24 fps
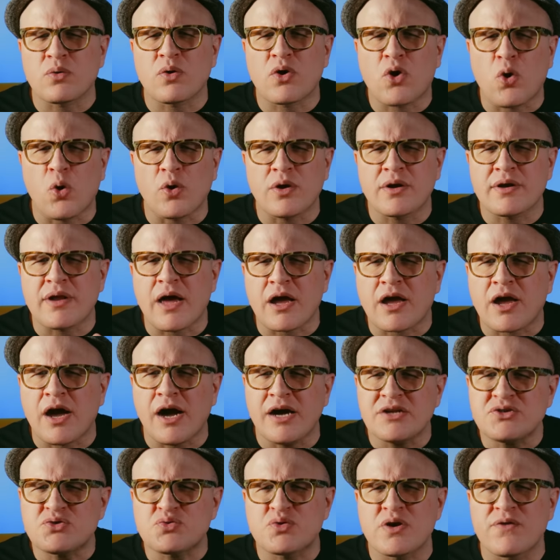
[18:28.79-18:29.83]
recorded a
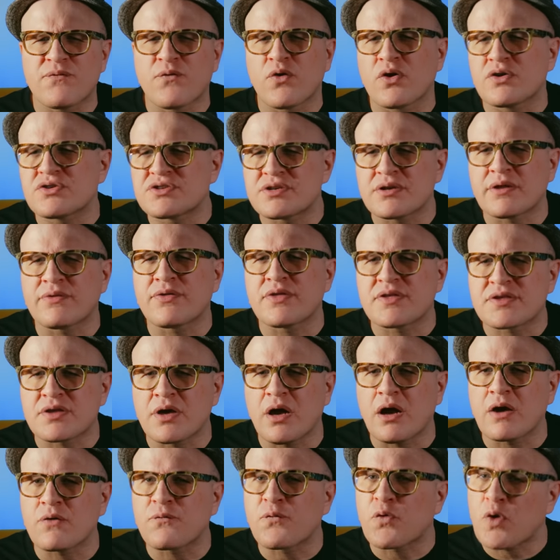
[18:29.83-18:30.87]
country version of the
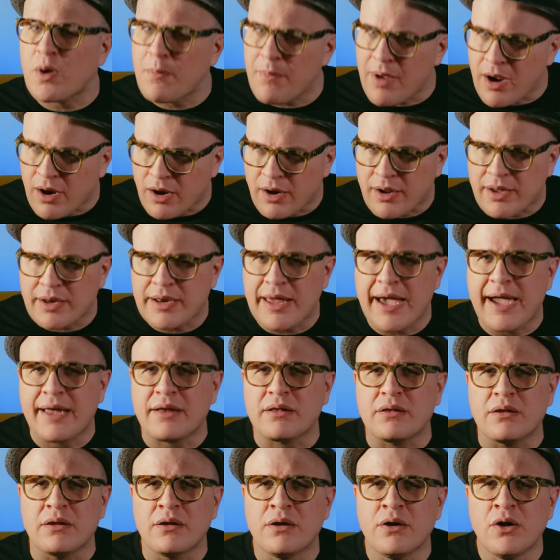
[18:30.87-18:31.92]
song for American
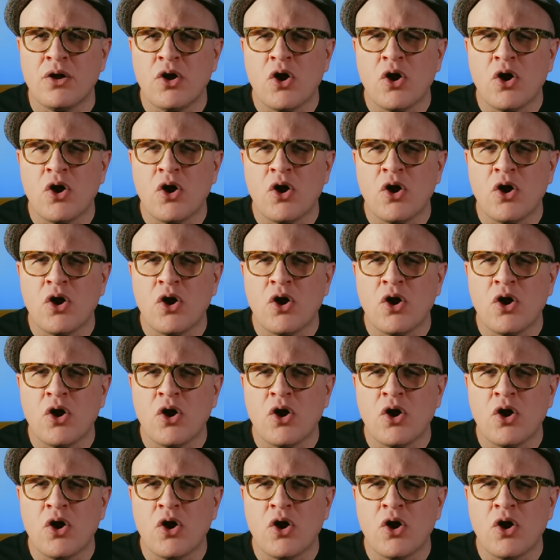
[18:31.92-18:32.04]
Idol.